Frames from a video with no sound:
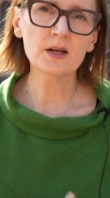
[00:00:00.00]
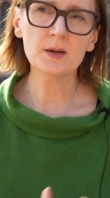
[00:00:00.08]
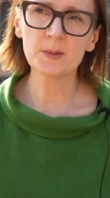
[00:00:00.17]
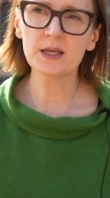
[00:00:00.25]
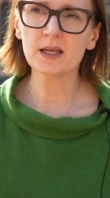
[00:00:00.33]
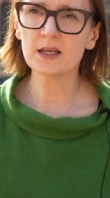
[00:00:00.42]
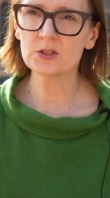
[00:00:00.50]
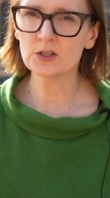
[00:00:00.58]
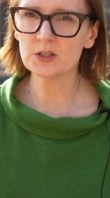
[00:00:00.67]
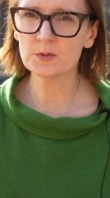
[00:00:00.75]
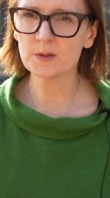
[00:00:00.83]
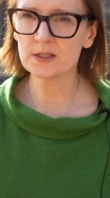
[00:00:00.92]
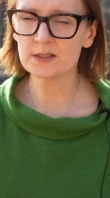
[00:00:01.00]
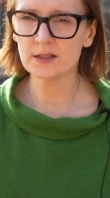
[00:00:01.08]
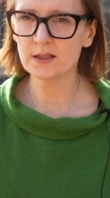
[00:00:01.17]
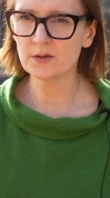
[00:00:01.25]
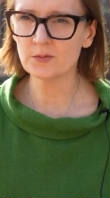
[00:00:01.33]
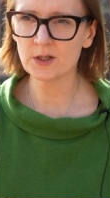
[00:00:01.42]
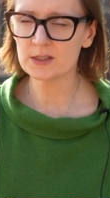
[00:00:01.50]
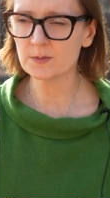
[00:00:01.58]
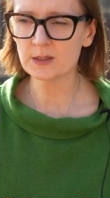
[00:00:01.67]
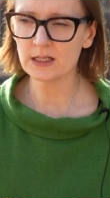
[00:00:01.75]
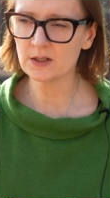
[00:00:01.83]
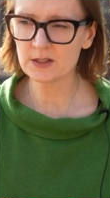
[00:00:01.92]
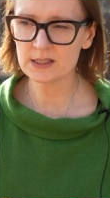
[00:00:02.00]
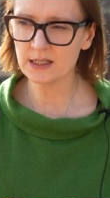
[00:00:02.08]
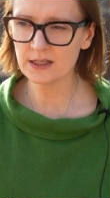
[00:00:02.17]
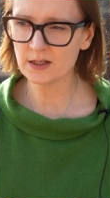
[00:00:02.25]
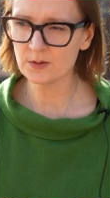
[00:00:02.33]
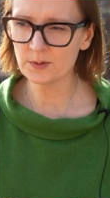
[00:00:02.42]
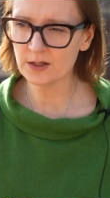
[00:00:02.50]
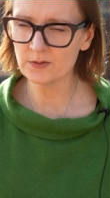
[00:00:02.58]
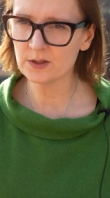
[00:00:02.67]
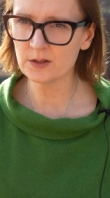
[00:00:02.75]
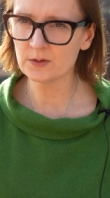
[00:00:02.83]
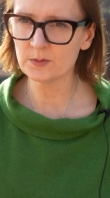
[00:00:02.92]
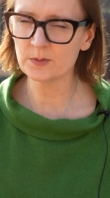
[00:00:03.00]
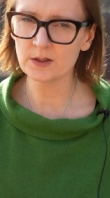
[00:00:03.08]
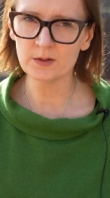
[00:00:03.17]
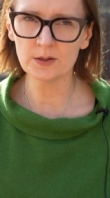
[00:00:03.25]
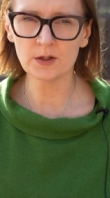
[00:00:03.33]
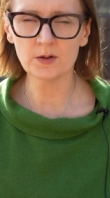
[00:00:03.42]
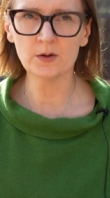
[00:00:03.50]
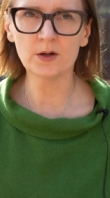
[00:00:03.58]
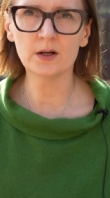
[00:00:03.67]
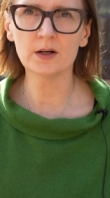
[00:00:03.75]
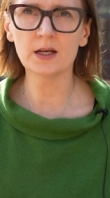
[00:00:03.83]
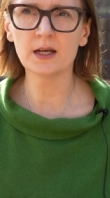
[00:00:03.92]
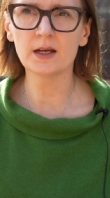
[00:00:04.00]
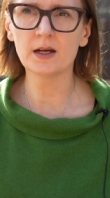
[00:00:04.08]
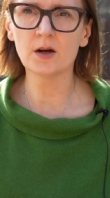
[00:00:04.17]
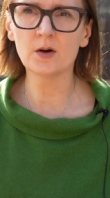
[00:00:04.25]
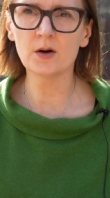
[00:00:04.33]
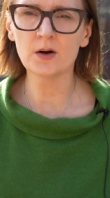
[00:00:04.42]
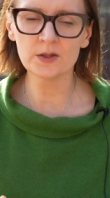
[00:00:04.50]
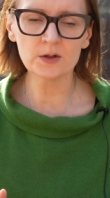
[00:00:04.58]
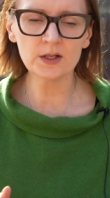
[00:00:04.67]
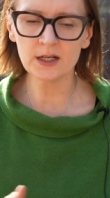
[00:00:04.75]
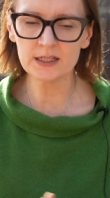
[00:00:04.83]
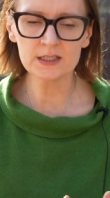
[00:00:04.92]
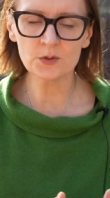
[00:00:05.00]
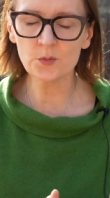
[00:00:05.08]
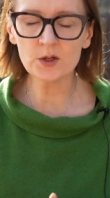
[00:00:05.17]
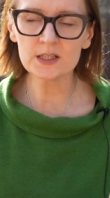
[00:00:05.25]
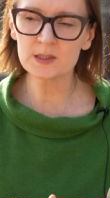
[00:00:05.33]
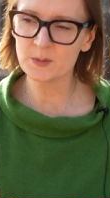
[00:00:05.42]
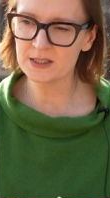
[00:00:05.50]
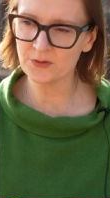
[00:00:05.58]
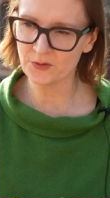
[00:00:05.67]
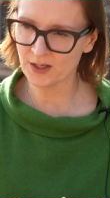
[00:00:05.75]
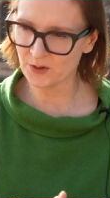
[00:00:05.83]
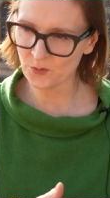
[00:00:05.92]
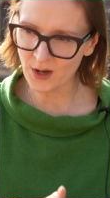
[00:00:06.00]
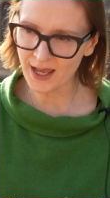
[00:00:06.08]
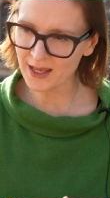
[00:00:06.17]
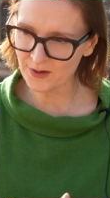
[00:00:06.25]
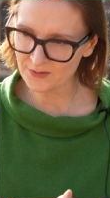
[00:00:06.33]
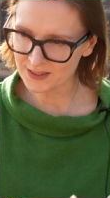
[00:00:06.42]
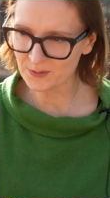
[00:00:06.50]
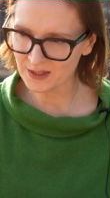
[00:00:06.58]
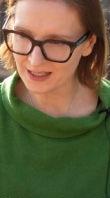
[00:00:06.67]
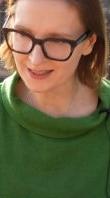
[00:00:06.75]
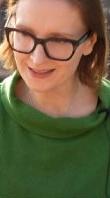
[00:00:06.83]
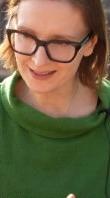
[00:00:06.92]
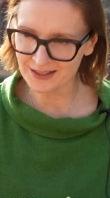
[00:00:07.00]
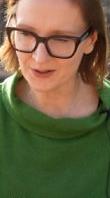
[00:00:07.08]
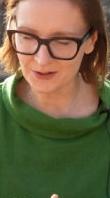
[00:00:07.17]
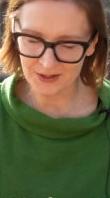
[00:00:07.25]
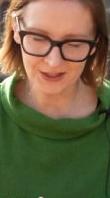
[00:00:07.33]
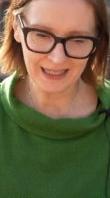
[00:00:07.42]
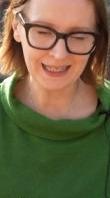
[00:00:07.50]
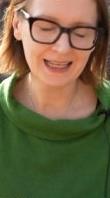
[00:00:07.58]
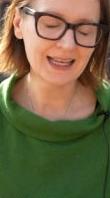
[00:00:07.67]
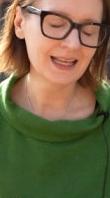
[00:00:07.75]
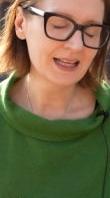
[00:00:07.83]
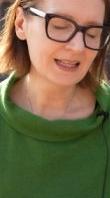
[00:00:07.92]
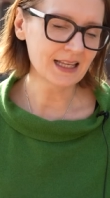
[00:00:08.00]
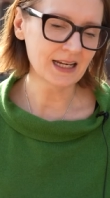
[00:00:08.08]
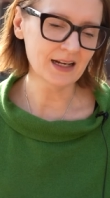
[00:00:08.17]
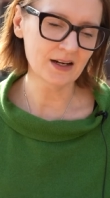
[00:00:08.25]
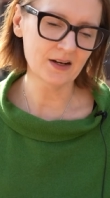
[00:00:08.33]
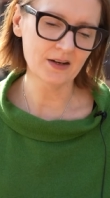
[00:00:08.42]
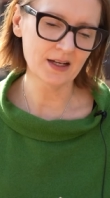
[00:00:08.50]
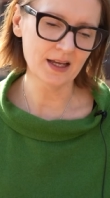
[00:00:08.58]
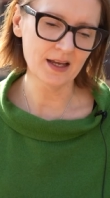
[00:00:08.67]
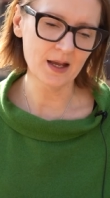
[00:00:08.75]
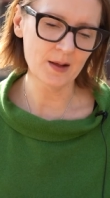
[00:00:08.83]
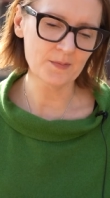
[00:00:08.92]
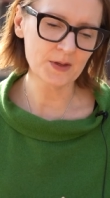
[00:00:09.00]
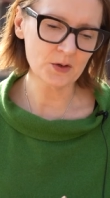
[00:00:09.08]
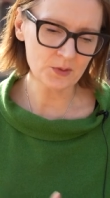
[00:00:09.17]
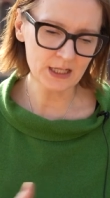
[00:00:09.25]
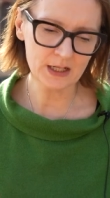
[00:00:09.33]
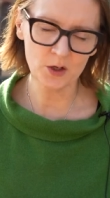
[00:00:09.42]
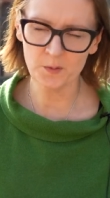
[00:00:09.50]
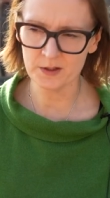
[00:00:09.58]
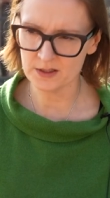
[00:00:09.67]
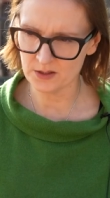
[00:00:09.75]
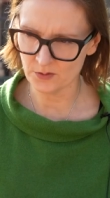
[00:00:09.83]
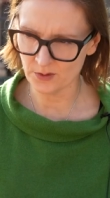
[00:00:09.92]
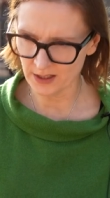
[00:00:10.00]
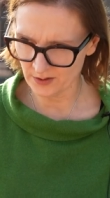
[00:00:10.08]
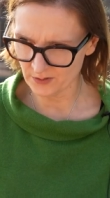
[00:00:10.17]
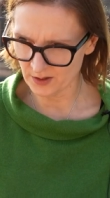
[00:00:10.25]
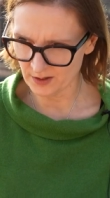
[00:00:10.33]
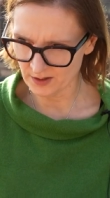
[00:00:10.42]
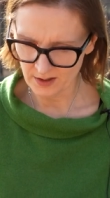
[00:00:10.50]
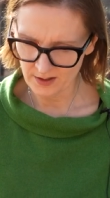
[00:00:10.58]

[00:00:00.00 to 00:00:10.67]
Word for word: making a judgment on what something looks like or whatever, you know, or they're not into one specific way of something, you know, looking. They're really open to whatever